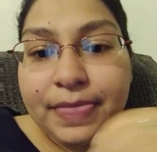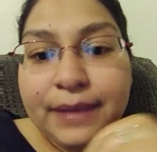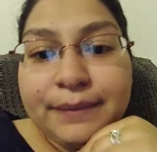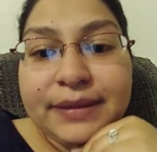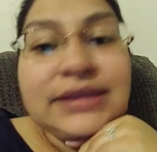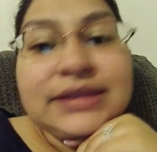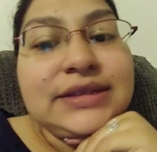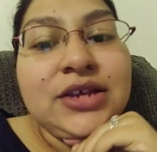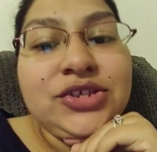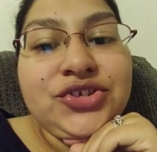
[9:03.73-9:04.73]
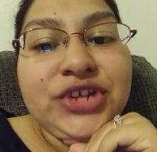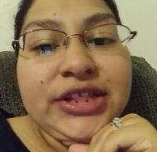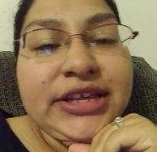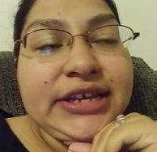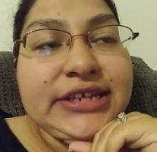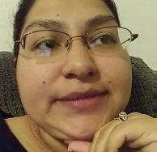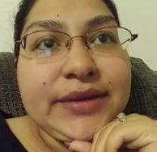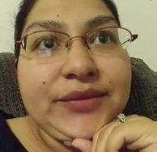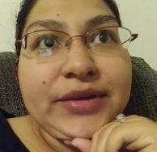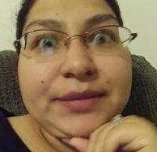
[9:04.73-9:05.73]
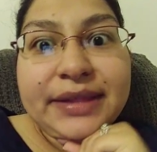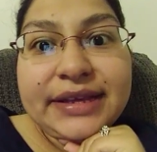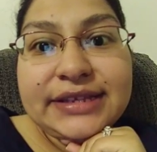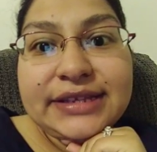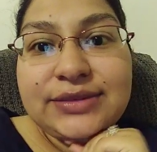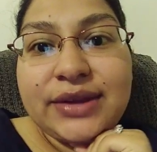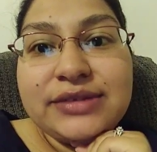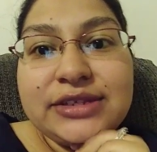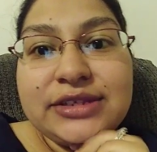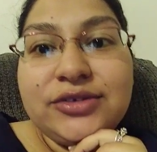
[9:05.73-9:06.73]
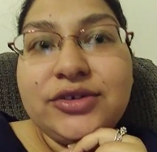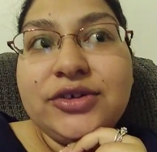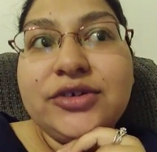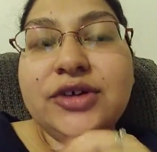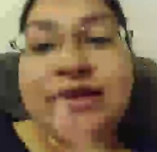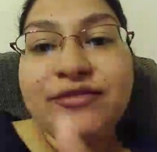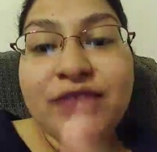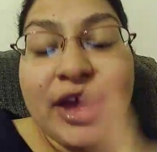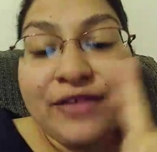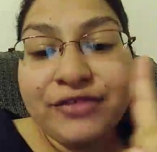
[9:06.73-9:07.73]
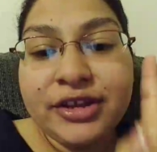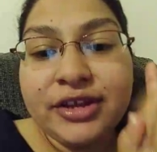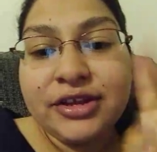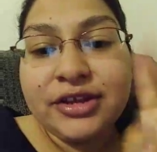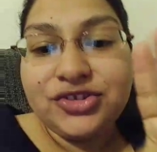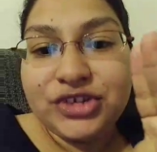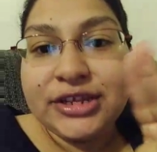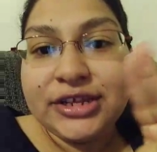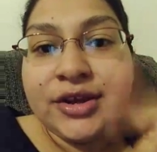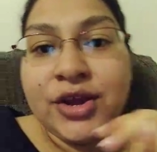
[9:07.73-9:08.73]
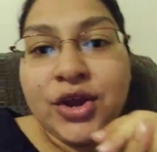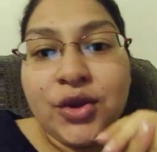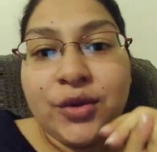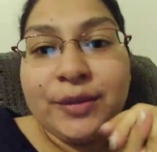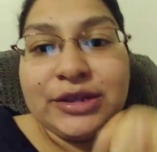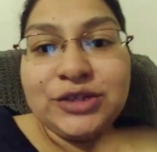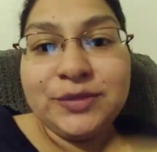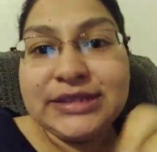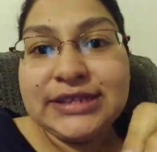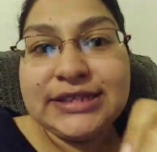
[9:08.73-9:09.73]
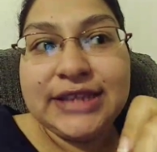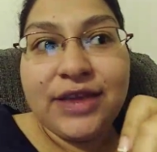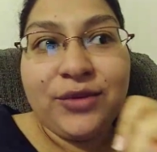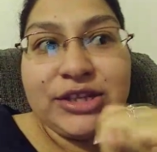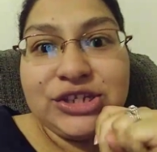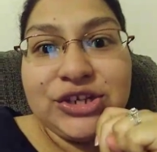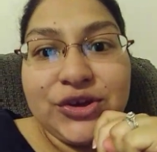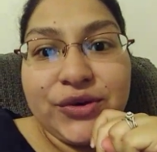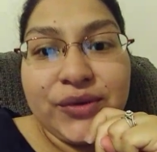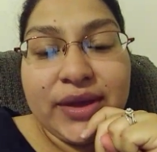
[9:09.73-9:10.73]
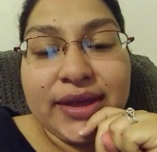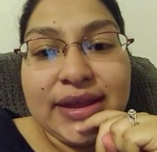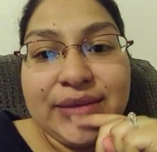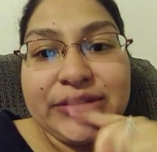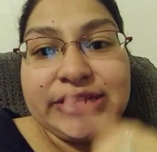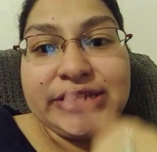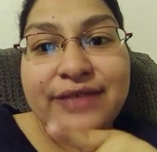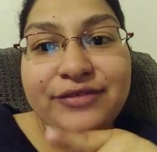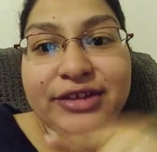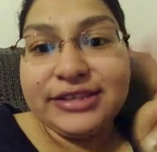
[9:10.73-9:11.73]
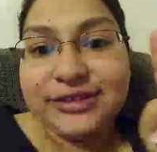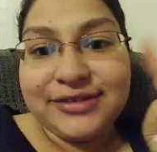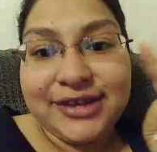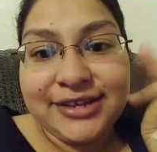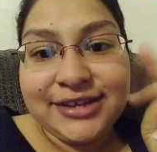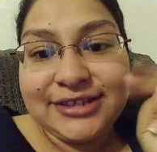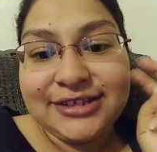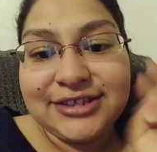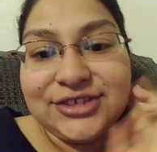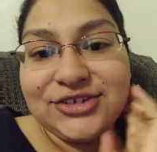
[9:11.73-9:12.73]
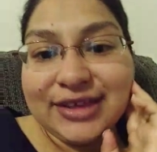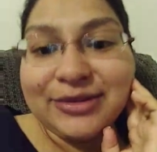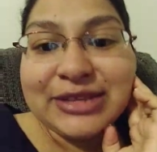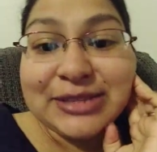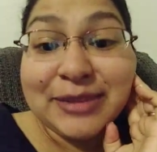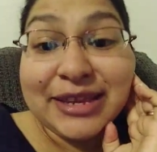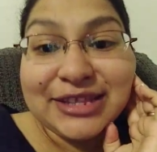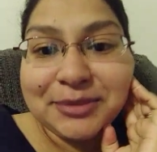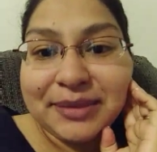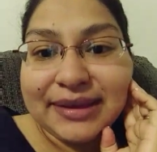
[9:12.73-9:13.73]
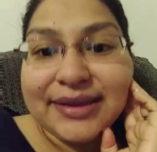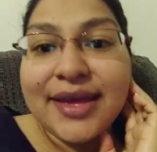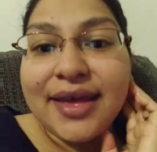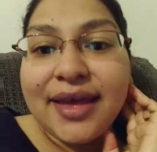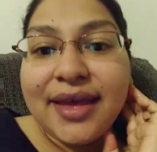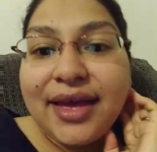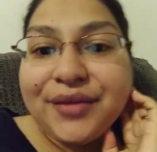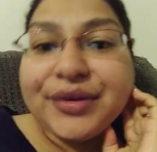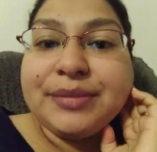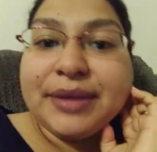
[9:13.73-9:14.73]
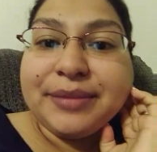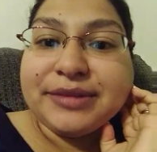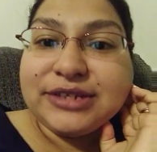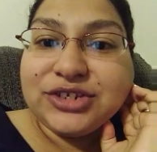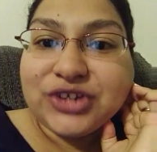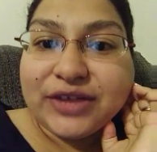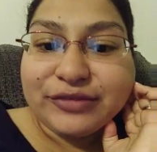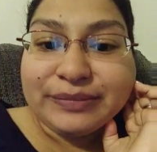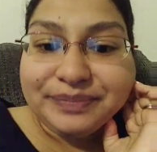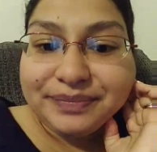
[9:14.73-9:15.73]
But Australia is my one place when I was a little girl. Africa and Australia were my two places that I wanted to go, and I went to Africa, so next is Australia. Once my kids are big, I want to be able to travel.